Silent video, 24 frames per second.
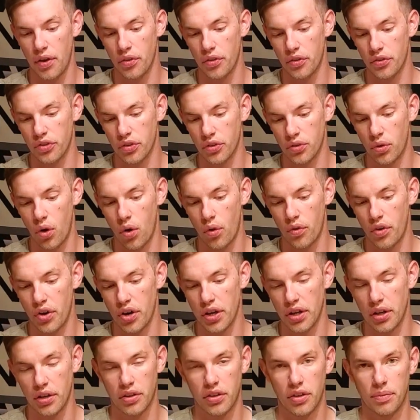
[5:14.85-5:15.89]
There's a little
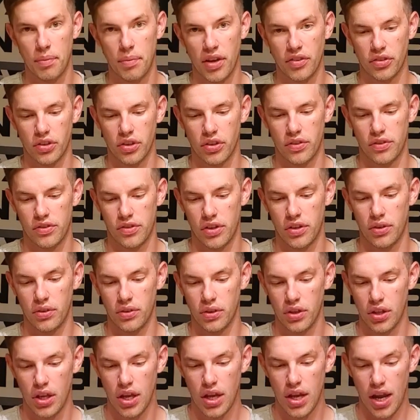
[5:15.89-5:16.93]
O-ring, makes a good
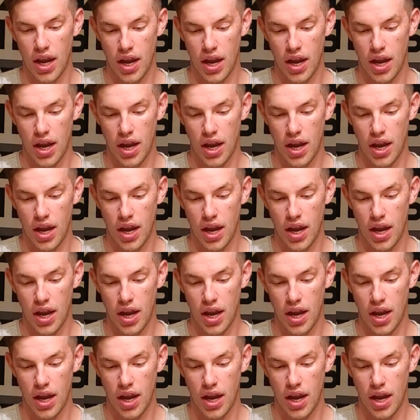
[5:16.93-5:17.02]
seal.